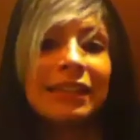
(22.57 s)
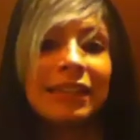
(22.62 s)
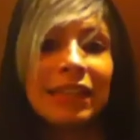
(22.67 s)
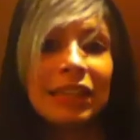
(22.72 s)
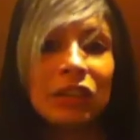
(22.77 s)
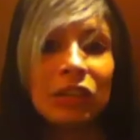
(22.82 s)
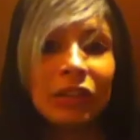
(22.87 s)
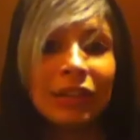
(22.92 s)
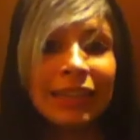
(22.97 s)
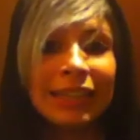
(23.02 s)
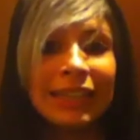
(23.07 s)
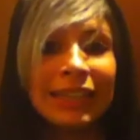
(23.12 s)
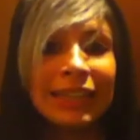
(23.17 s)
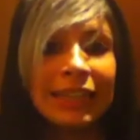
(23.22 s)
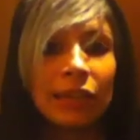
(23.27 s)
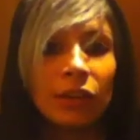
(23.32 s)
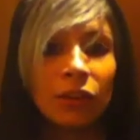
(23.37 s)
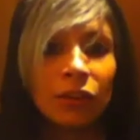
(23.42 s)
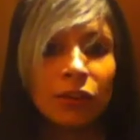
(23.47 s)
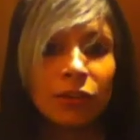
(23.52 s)
is literally
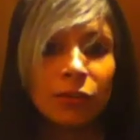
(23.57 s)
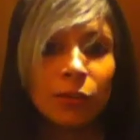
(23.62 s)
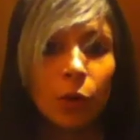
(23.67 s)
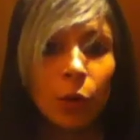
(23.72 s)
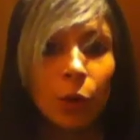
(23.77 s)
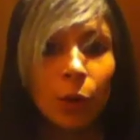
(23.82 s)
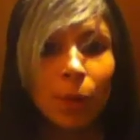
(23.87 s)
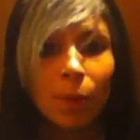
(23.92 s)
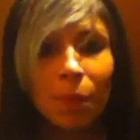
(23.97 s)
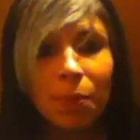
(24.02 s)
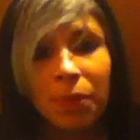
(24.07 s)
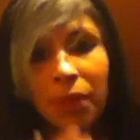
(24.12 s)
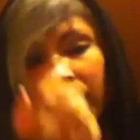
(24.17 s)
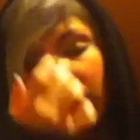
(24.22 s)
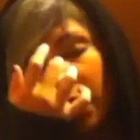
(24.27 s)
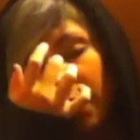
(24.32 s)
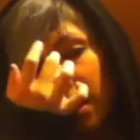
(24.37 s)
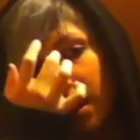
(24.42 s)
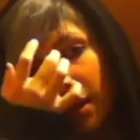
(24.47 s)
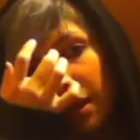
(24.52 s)
leaning on this fort.
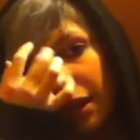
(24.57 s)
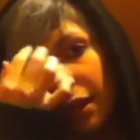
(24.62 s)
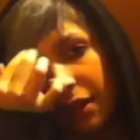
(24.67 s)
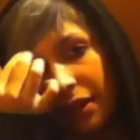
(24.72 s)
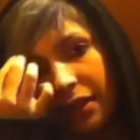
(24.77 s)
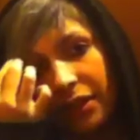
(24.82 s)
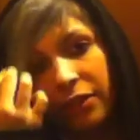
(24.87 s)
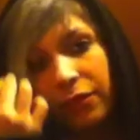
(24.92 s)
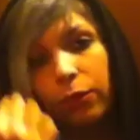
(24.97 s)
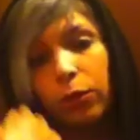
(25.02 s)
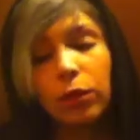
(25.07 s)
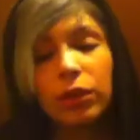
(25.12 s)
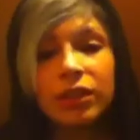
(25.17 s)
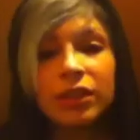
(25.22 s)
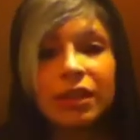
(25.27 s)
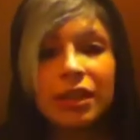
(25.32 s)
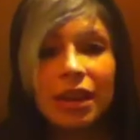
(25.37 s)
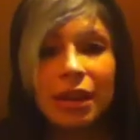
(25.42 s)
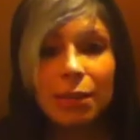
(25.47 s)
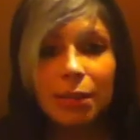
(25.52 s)
This fort is
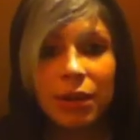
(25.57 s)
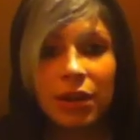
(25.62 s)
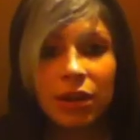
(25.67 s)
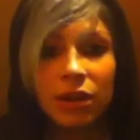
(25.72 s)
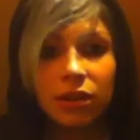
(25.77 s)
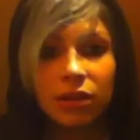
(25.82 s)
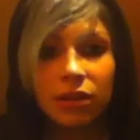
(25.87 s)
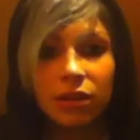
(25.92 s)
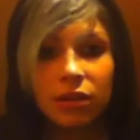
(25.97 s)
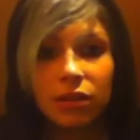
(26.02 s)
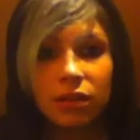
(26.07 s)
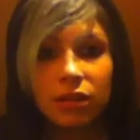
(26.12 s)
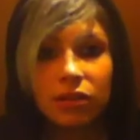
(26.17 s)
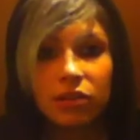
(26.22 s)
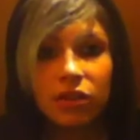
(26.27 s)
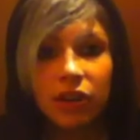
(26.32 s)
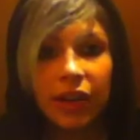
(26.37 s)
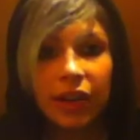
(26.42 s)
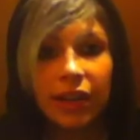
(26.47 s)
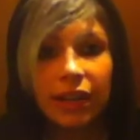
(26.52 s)
a nightmare to
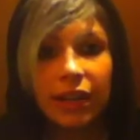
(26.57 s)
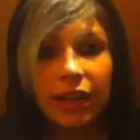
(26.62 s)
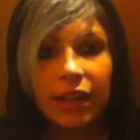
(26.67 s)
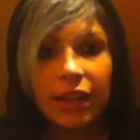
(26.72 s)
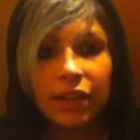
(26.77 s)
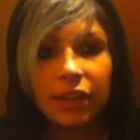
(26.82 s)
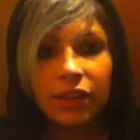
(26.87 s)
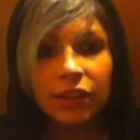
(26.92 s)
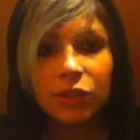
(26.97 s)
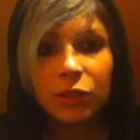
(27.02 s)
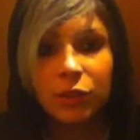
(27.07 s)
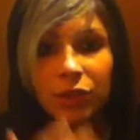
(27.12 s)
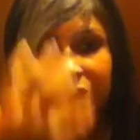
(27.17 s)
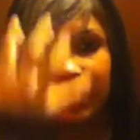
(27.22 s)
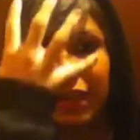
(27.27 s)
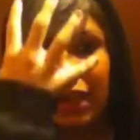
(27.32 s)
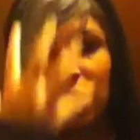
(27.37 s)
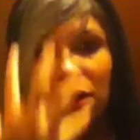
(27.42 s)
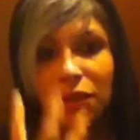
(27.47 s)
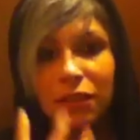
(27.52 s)
try and light, as you can
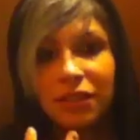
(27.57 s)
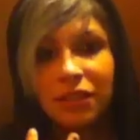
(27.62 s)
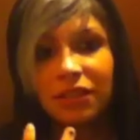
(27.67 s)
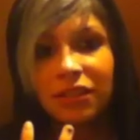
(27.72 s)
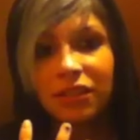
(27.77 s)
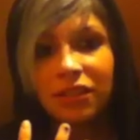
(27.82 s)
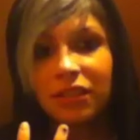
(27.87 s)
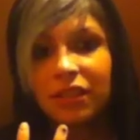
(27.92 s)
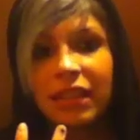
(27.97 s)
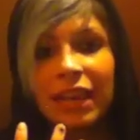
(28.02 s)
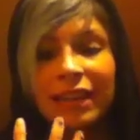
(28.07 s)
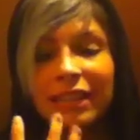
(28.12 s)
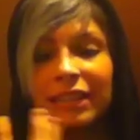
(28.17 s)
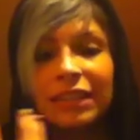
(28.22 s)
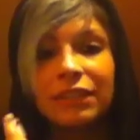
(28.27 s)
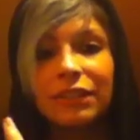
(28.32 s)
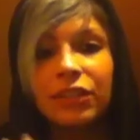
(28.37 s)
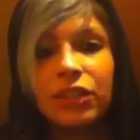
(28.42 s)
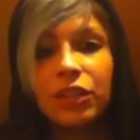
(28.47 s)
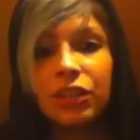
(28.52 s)
tell.
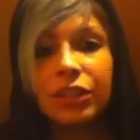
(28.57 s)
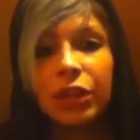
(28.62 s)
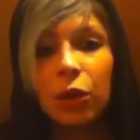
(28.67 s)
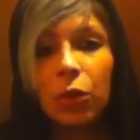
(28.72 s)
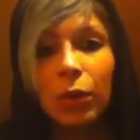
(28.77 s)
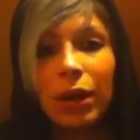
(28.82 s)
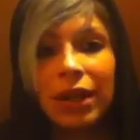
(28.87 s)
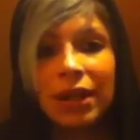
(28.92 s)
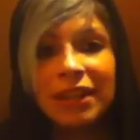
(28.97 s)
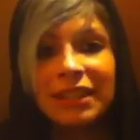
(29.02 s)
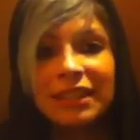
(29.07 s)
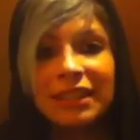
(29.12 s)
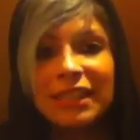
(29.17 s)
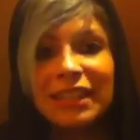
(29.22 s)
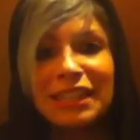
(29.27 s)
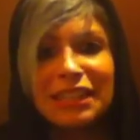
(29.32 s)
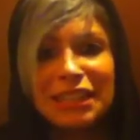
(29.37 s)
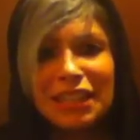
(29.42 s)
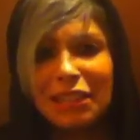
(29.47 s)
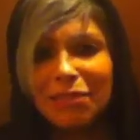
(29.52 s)
Hasn't even turned out well as it
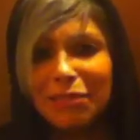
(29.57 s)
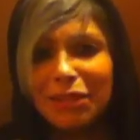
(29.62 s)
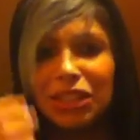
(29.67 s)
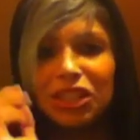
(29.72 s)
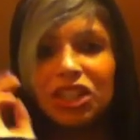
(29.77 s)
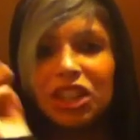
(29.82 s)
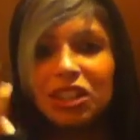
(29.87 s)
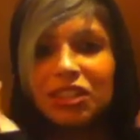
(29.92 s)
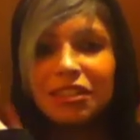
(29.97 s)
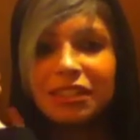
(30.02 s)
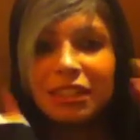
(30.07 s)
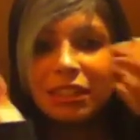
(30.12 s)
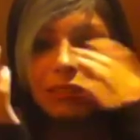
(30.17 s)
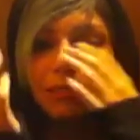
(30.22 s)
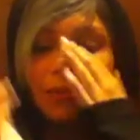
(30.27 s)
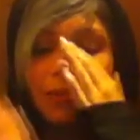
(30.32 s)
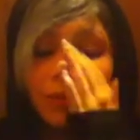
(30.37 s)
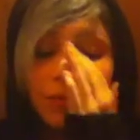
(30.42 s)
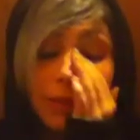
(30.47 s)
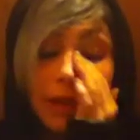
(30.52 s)
is, and I've been adjusting it
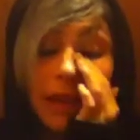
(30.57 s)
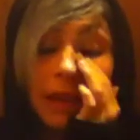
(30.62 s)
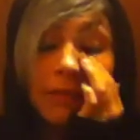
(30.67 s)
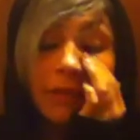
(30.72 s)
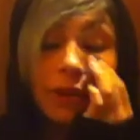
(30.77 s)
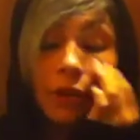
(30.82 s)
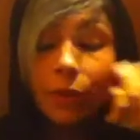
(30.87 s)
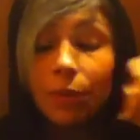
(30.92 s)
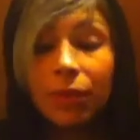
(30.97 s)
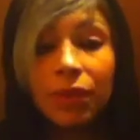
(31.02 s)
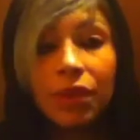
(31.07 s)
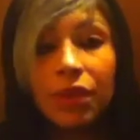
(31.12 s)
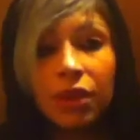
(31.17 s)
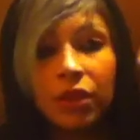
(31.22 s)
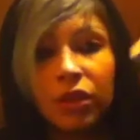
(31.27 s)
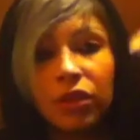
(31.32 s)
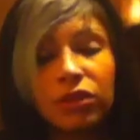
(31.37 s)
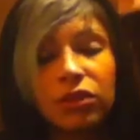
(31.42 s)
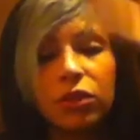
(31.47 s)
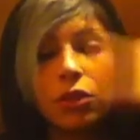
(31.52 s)
for forever.
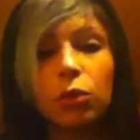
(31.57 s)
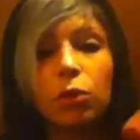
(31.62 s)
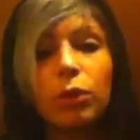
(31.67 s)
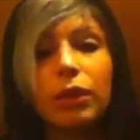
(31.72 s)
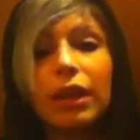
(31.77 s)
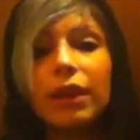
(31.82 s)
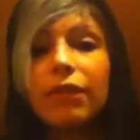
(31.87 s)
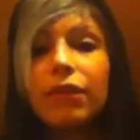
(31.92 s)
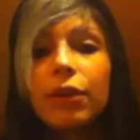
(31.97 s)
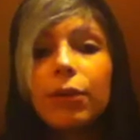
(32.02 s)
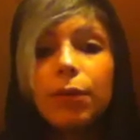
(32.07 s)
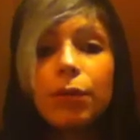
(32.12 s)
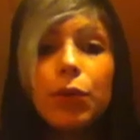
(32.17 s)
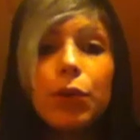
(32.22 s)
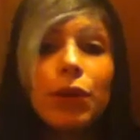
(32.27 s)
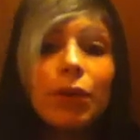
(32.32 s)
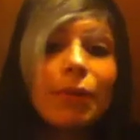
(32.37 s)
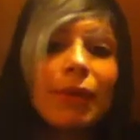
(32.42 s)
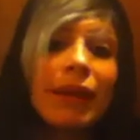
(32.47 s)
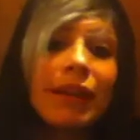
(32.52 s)
So whatever, you
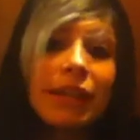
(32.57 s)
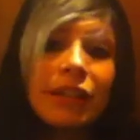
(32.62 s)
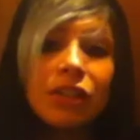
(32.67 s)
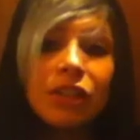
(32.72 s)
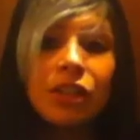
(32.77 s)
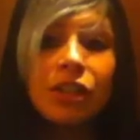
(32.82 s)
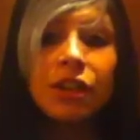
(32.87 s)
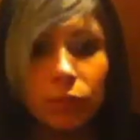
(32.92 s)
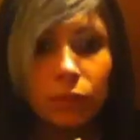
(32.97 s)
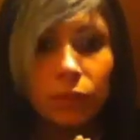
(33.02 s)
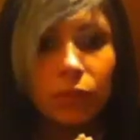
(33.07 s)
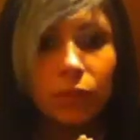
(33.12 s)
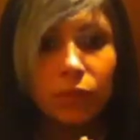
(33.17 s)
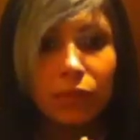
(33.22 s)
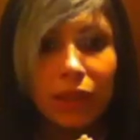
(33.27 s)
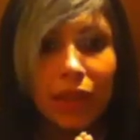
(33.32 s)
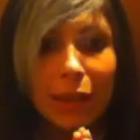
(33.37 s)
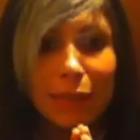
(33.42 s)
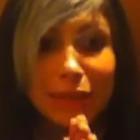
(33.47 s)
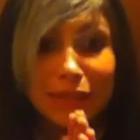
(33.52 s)
can manage.
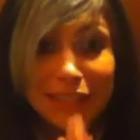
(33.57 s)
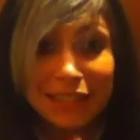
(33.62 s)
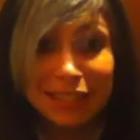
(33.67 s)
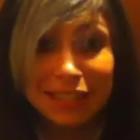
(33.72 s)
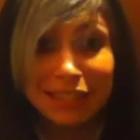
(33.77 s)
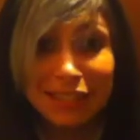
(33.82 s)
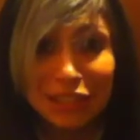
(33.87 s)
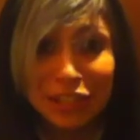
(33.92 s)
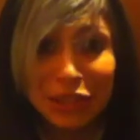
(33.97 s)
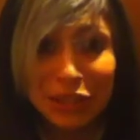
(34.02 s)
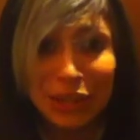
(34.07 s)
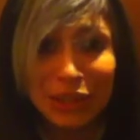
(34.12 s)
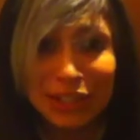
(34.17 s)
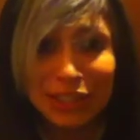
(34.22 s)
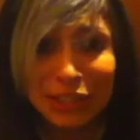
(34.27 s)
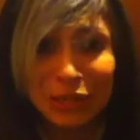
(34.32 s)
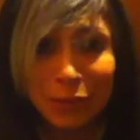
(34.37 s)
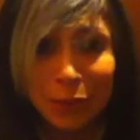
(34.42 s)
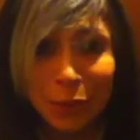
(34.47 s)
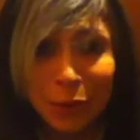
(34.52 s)
I'm excited to see you
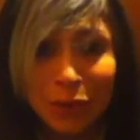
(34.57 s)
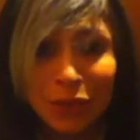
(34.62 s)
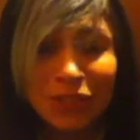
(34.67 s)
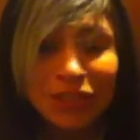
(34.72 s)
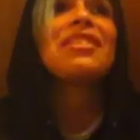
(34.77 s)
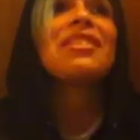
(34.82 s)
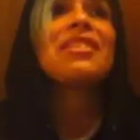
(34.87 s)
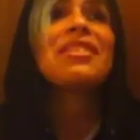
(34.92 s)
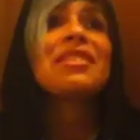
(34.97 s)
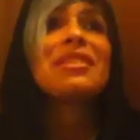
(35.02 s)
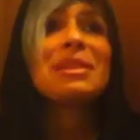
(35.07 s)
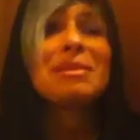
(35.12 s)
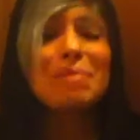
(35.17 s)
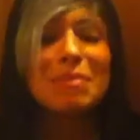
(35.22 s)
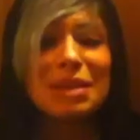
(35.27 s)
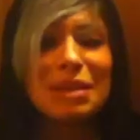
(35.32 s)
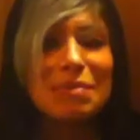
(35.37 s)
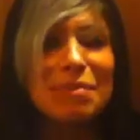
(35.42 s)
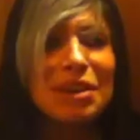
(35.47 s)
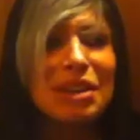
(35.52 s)
guys' forts.
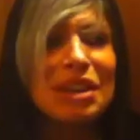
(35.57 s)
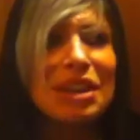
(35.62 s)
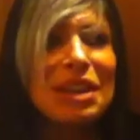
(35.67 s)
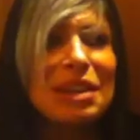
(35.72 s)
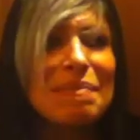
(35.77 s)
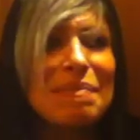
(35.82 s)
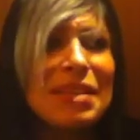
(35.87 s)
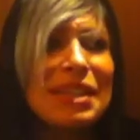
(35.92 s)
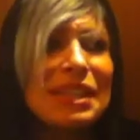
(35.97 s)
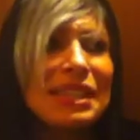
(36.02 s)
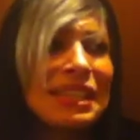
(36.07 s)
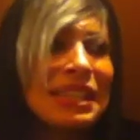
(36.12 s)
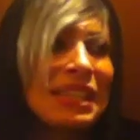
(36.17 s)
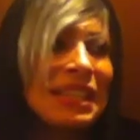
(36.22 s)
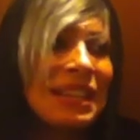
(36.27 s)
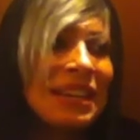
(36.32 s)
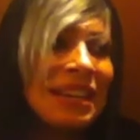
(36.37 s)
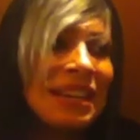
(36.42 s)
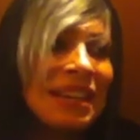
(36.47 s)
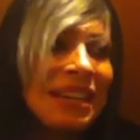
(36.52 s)
Being Monday means
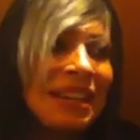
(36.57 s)
that